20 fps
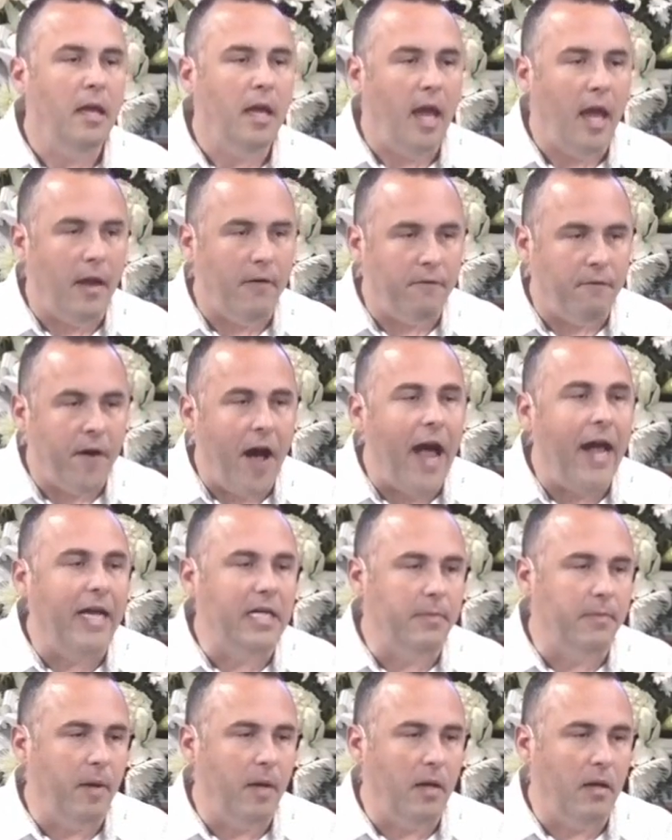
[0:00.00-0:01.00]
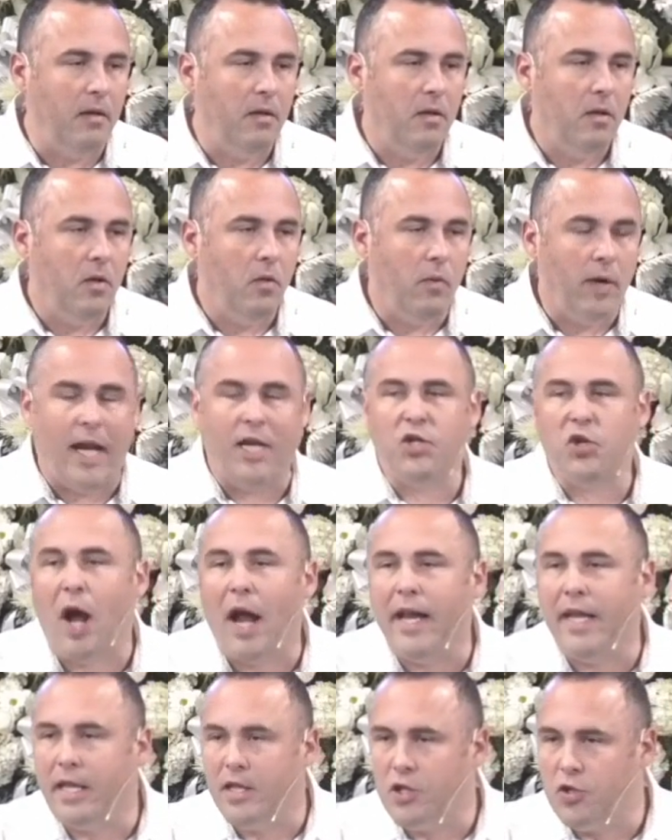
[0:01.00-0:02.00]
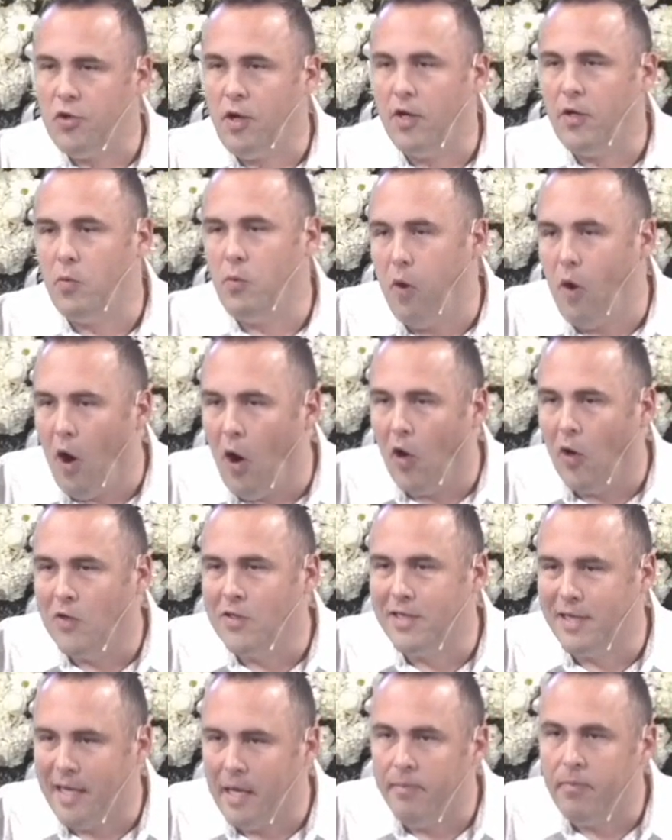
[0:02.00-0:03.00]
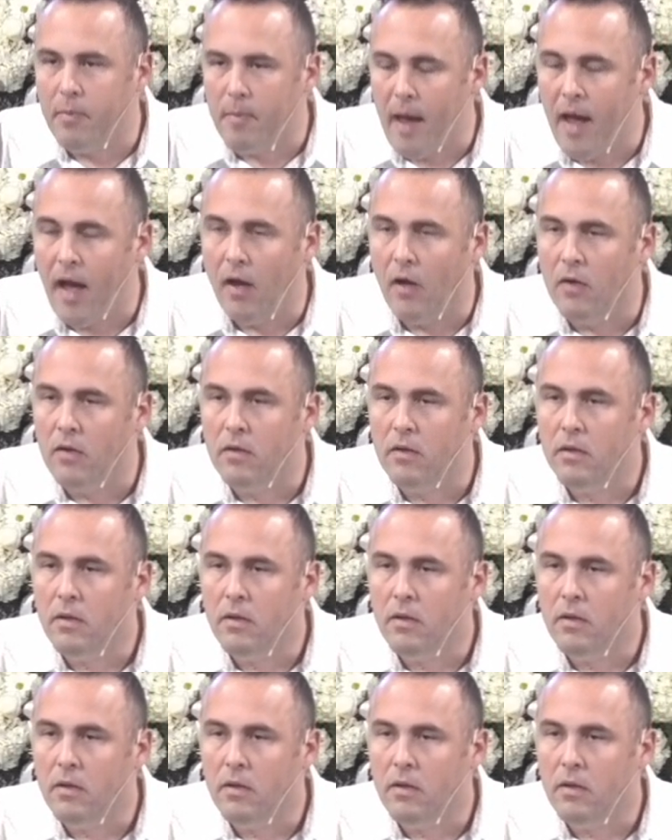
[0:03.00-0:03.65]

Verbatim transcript: and finds me when I try to construct walls to keep Him out.